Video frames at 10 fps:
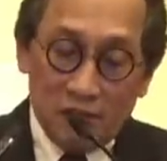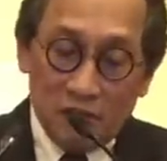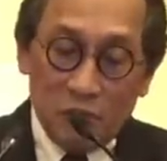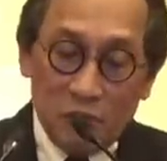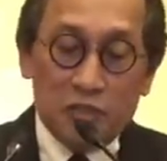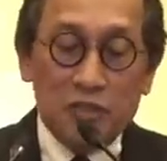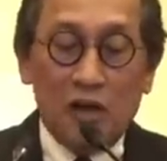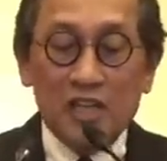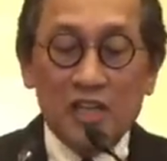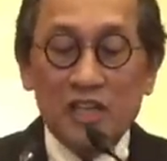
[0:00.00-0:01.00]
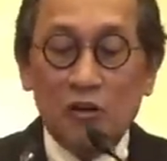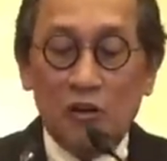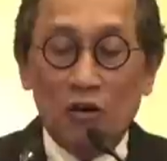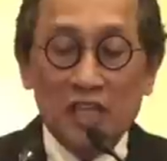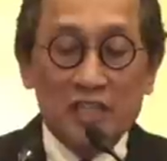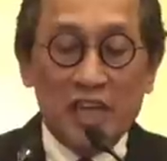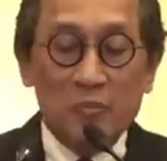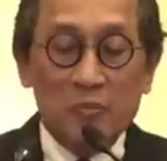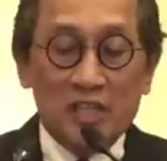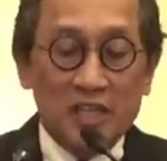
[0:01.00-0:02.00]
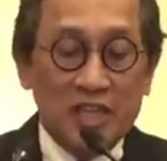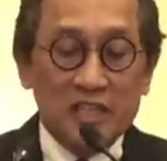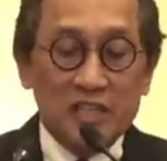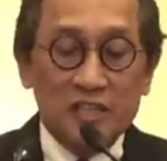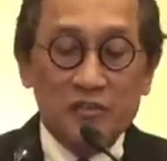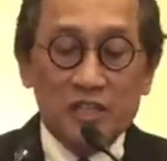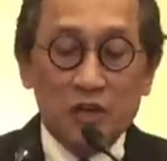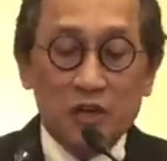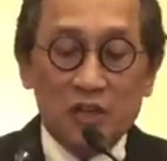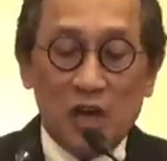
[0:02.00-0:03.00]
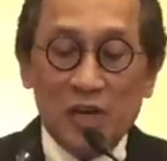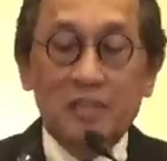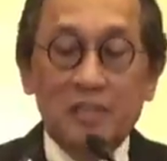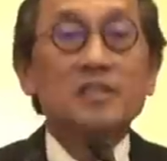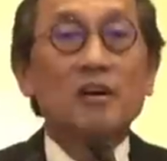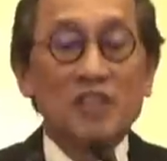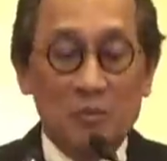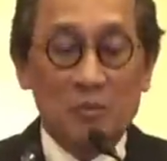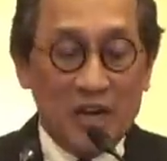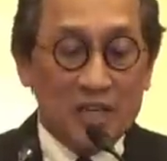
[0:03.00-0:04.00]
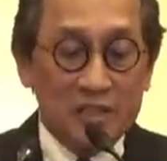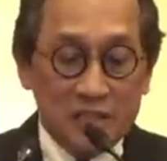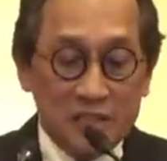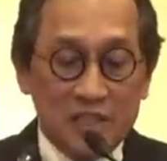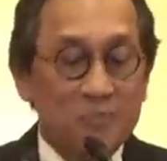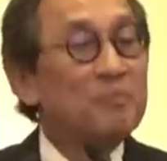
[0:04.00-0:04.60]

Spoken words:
We should not ignore these admittedly serious shortcomings of the American system,